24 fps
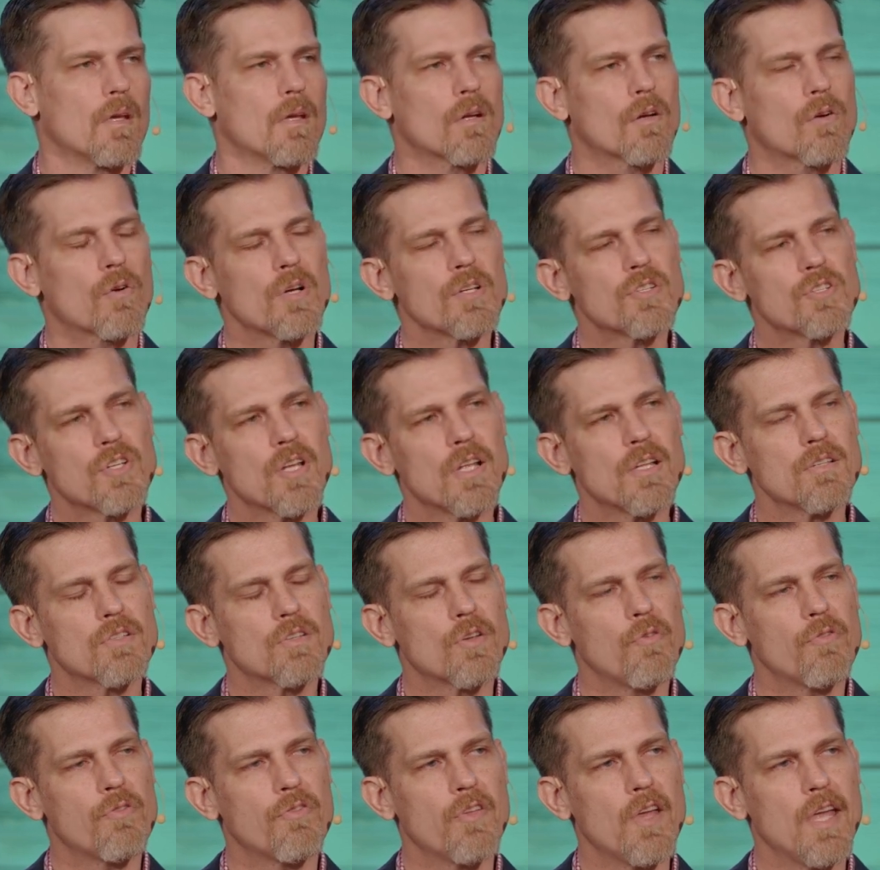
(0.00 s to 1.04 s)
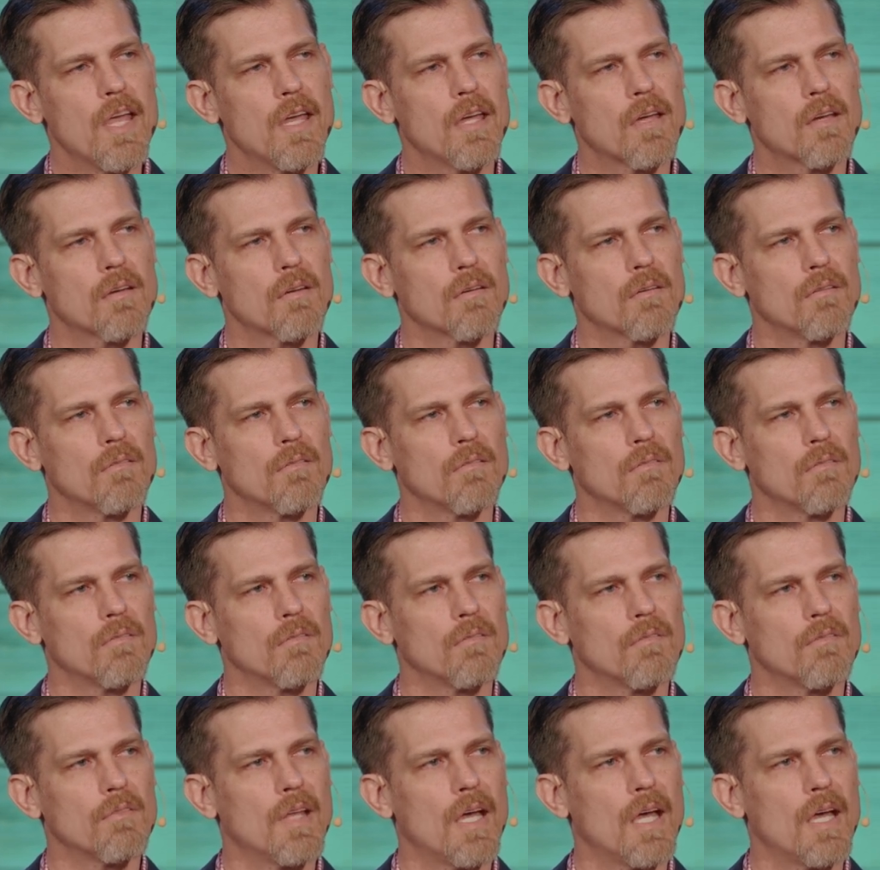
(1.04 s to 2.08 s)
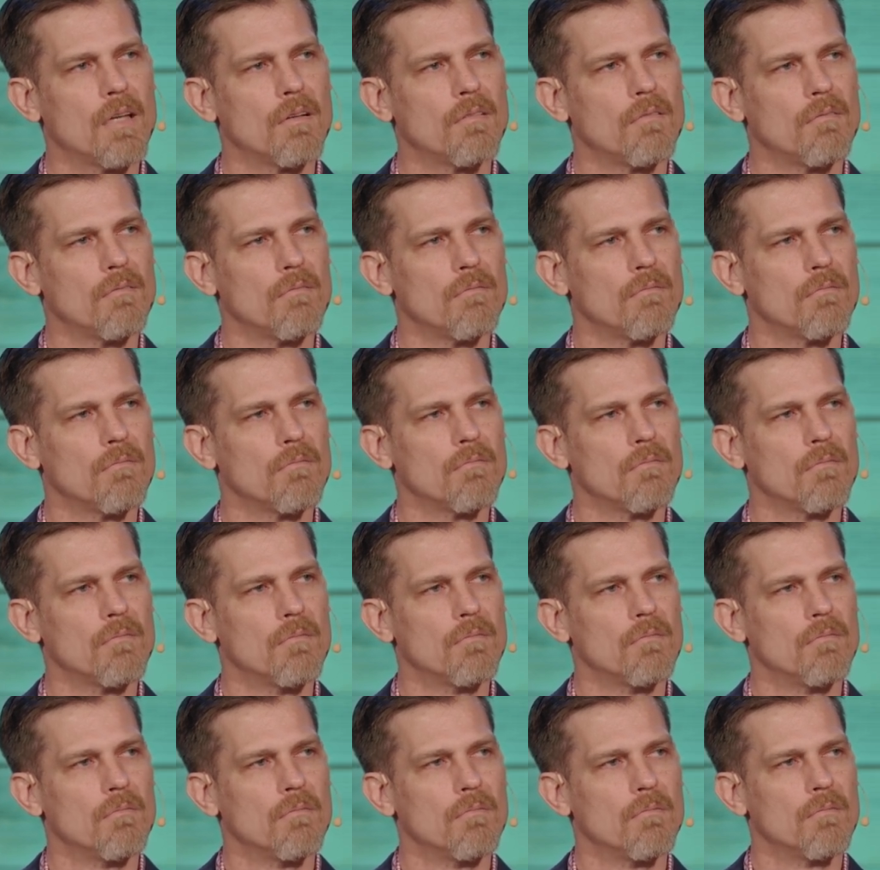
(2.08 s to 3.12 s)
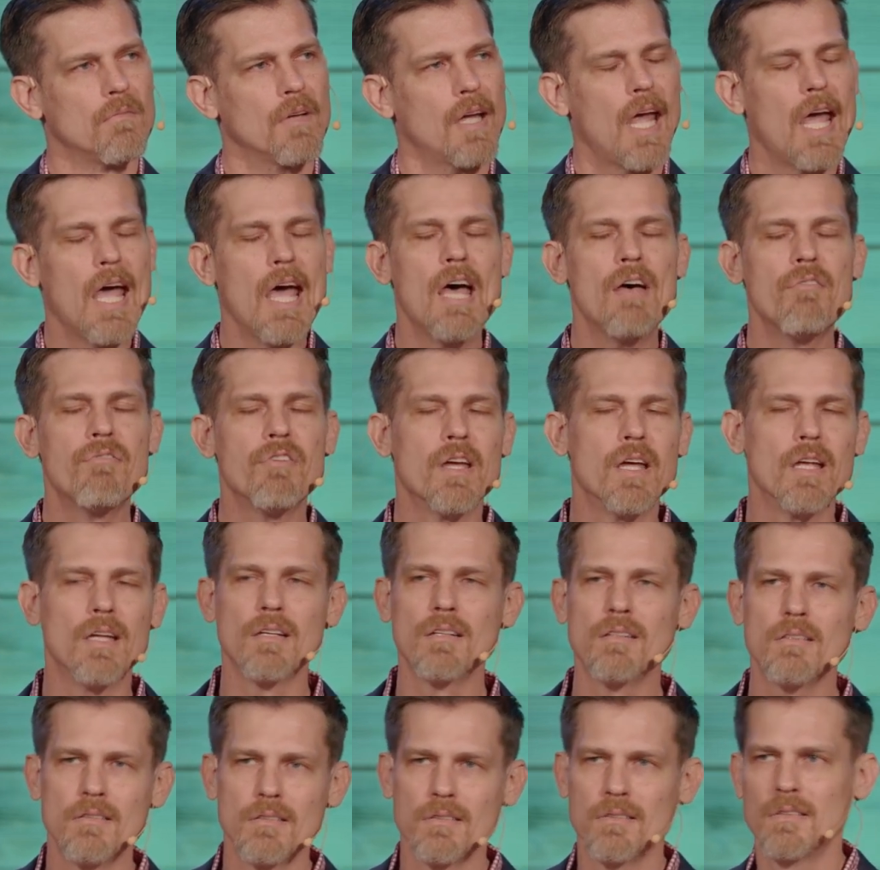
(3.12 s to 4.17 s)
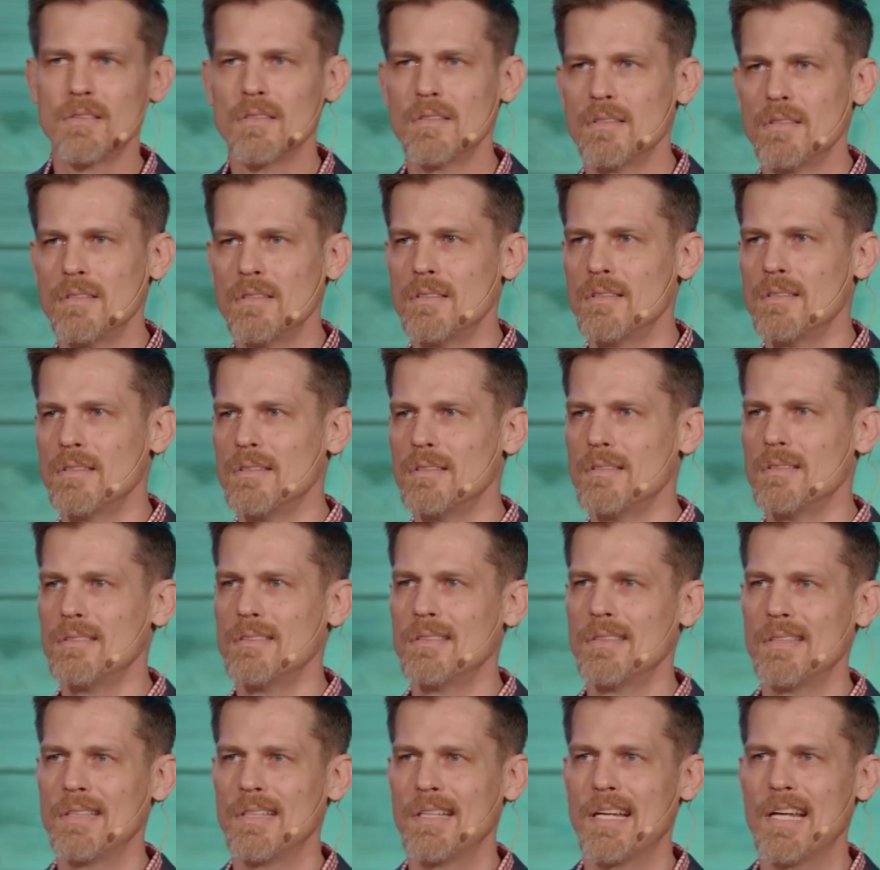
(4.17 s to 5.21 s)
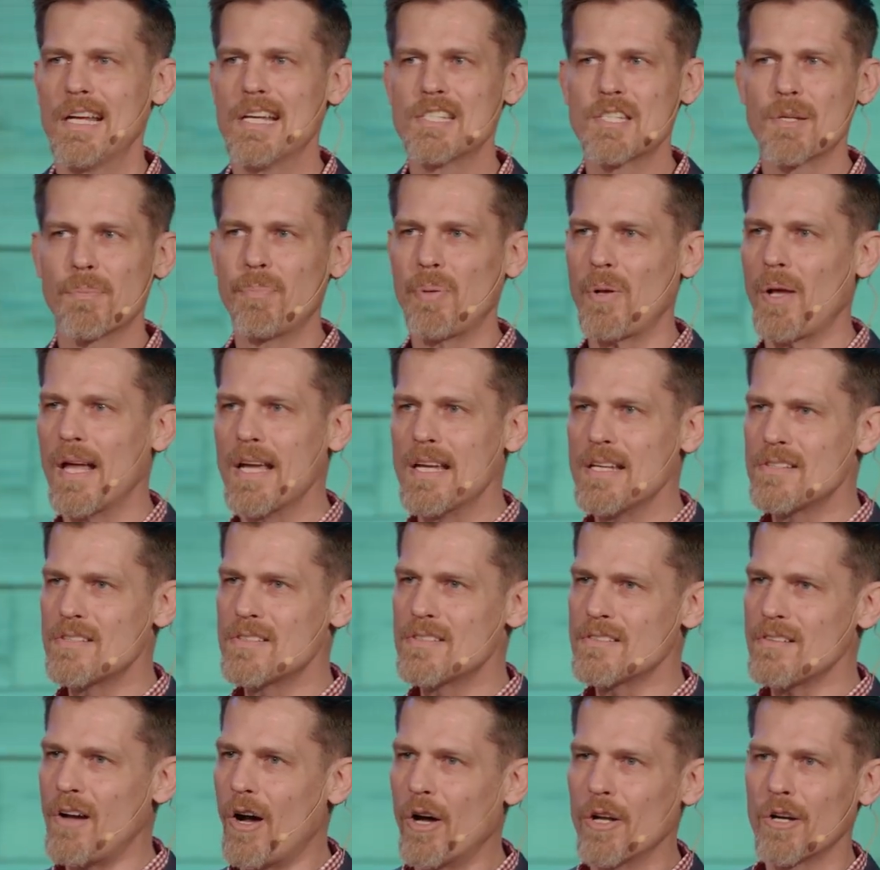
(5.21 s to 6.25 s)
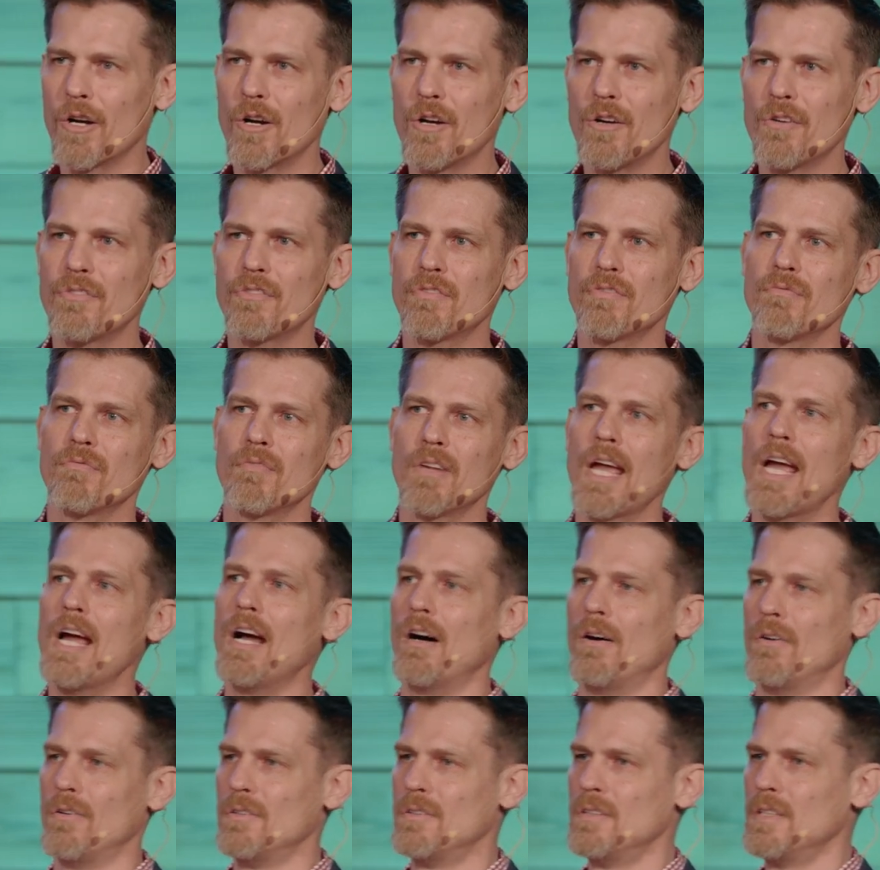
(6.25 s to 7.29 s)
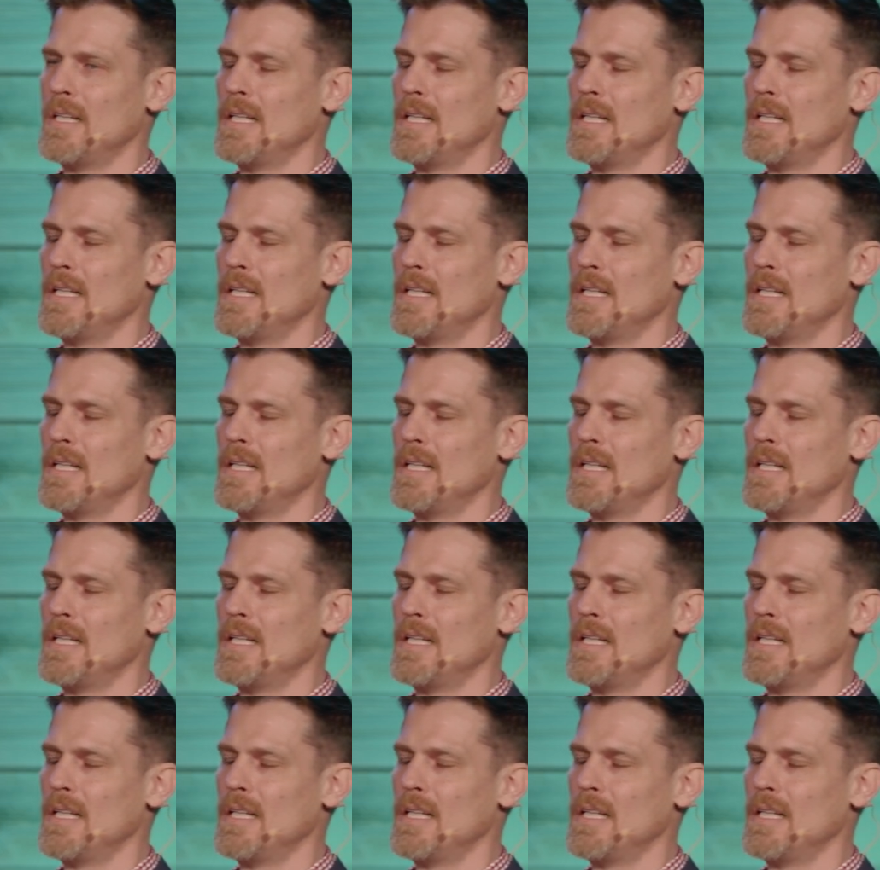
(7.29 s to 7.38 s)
Christians who think that heaven is a place on earth now.